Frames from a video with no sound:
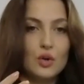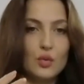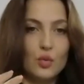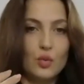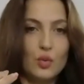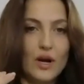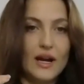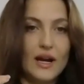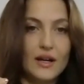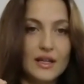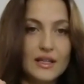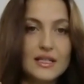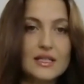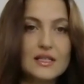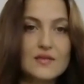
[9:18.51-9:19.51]
where
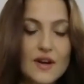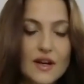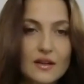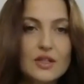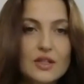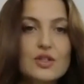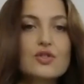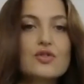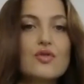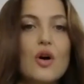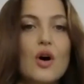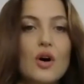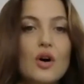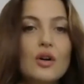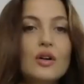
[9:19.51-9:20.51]
it is very
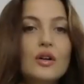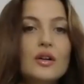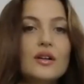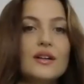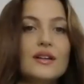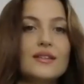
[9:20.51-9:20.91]
strong,